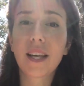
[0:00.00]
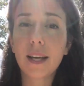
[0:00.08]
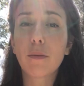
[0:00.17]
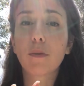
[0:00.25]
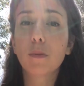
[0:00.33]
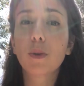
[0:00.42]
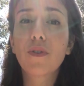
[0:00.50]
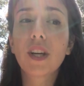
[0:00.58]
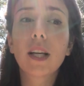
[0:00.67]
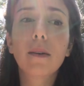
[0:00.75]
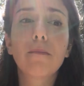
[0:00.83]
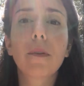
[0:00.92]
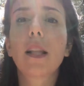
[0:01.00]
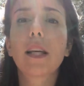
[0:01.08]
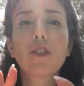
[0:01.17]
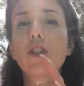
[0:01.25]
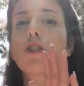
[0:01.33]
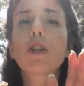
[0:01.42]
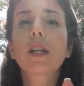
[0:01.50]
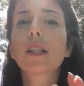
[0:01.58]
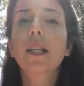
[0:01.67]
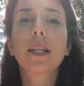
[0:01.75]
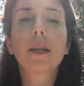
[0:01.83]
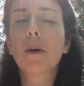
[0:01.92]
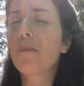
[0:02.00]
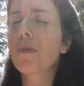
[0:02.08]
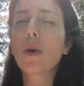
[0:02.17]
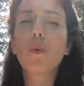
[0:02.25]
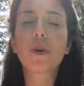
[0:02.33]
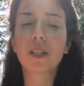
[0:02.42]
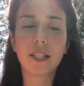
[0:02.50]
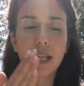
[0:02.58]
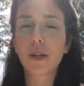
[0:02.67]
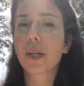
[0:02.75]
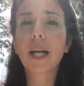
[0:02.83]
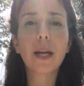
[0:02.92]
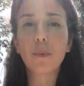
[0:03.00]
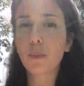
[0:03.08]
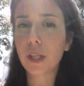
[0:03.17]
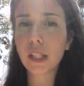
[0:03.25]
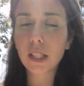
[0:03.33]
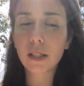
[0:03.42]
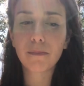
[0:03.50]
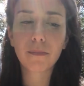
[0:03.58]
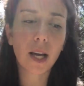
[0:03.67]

removing, like just starting like with dairy and wheat,